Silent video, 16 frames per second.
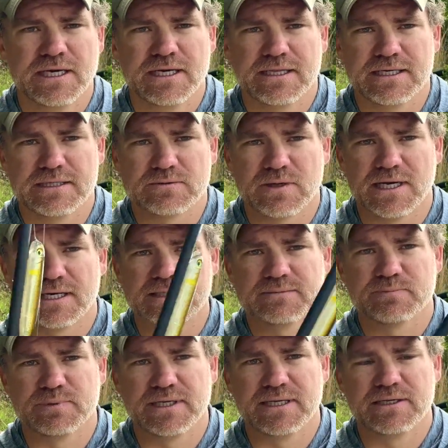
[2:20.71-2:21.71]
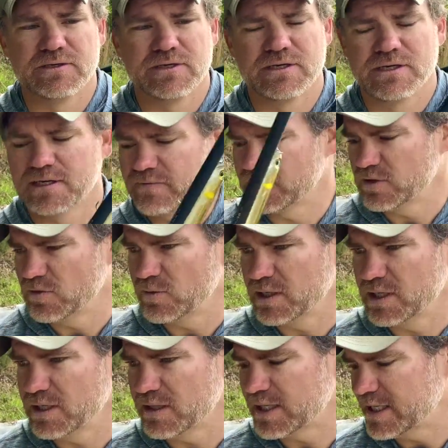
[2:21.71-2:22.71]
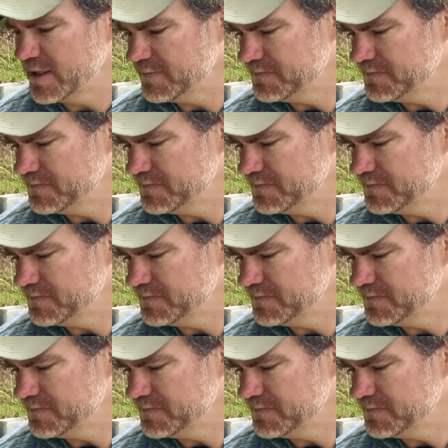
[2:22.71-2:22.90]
this rod is plenty good enough to do any of that.